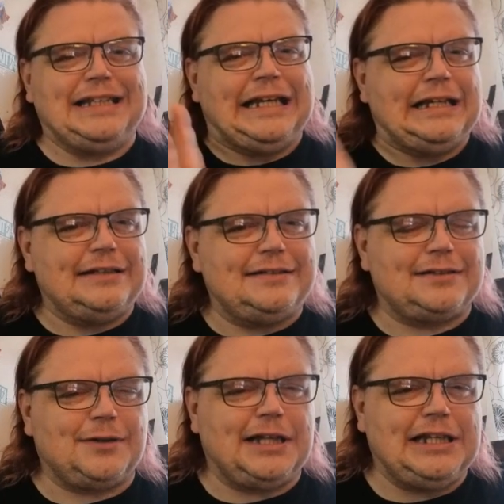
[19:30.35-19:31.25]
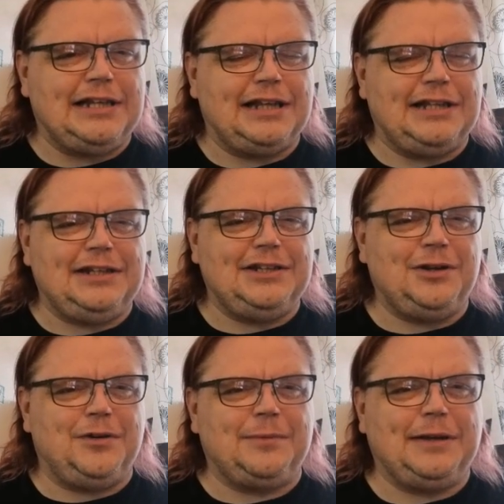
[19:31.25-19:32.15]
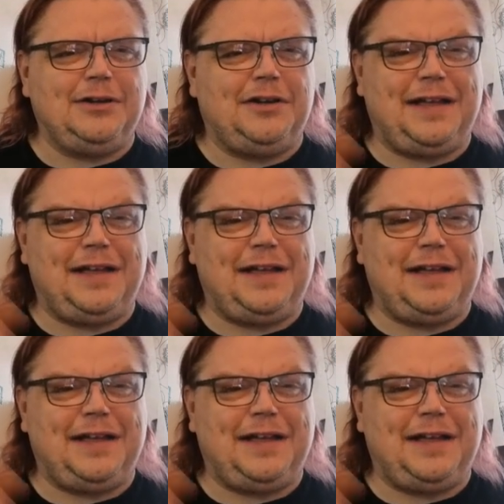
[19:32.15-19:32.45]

lingers as well, and you don't want to be, oh,